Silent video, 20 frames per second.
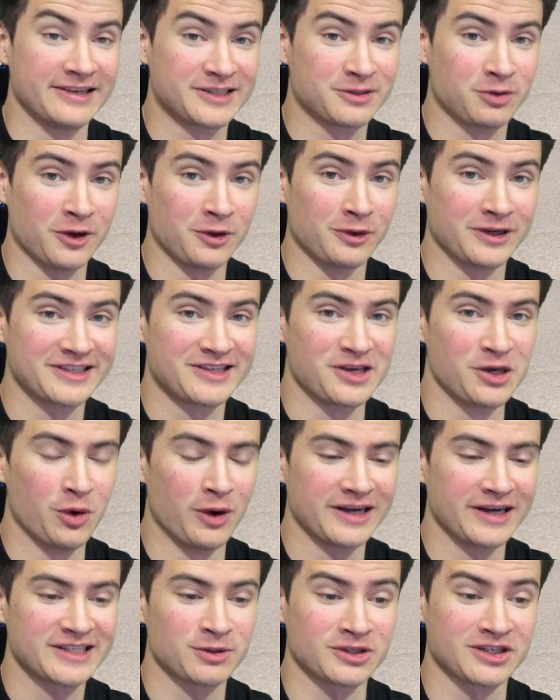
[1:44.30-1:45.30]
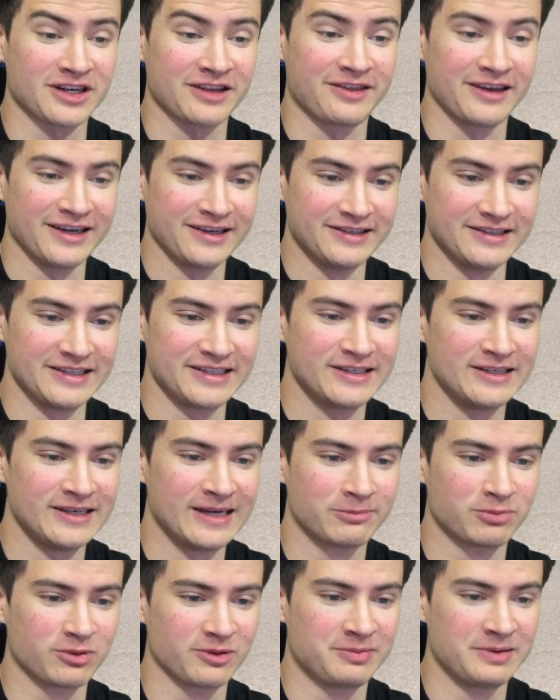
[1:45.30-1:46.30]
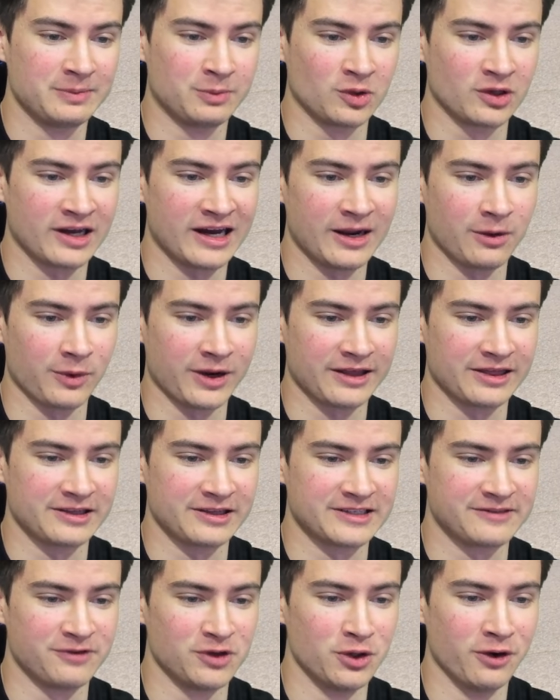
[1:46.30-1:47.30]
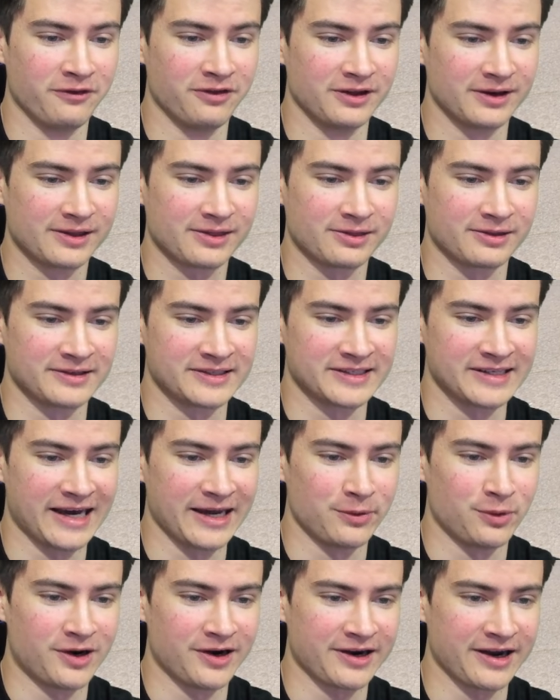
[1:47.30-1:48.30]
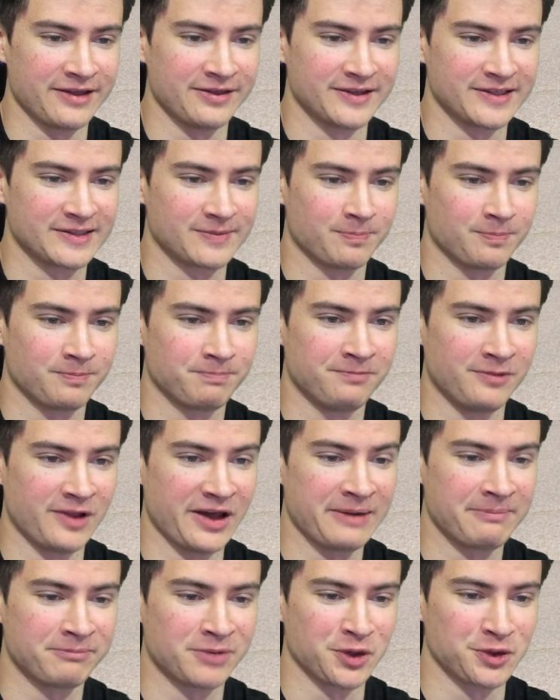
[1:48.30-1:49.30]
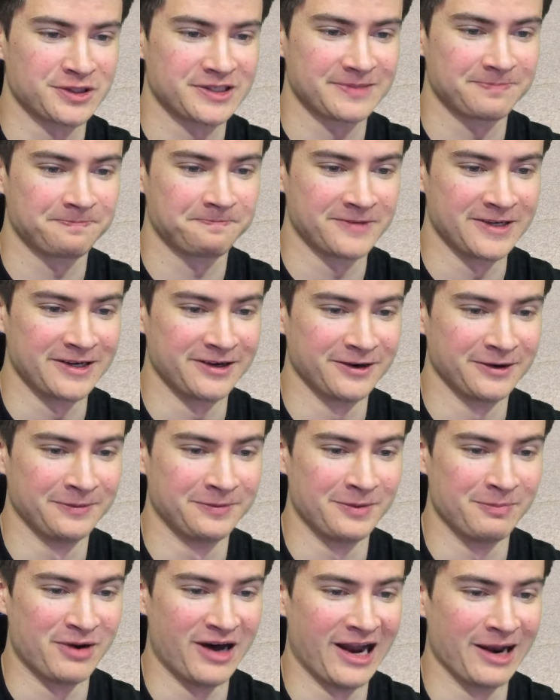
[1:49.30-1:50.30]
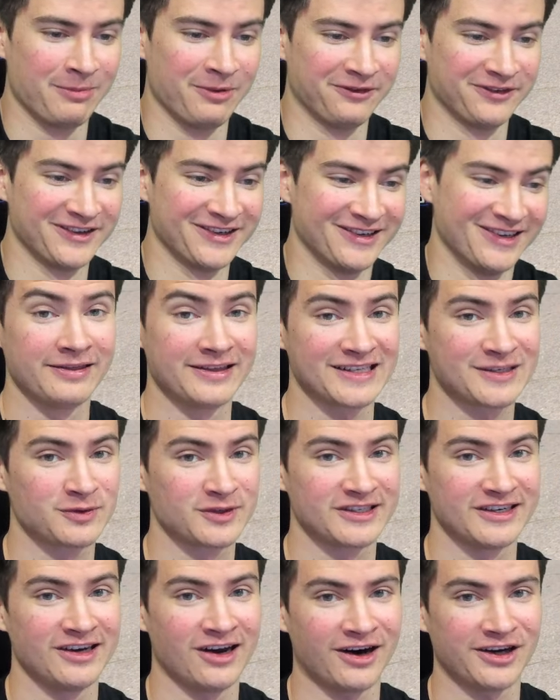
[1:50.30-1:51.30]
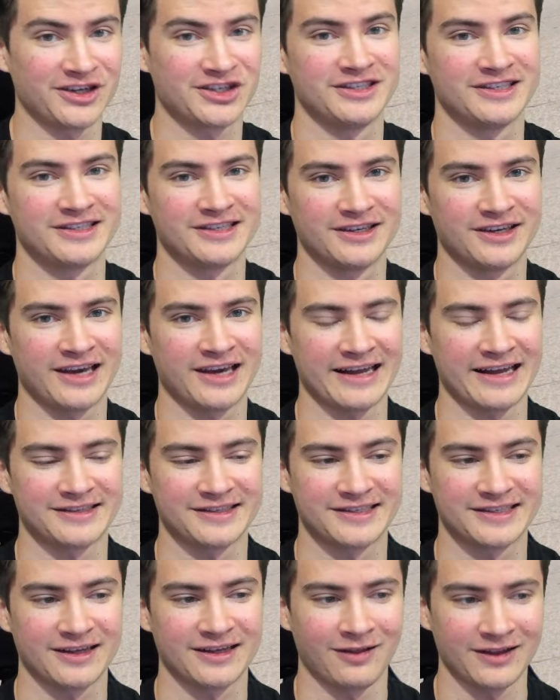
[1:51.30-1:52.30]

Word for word: This one was the US, which I think a decent number of people got. We had this view of the, the sidewalk and this lamppost here, the bottom of it. This was in Hutchinson, Kansas.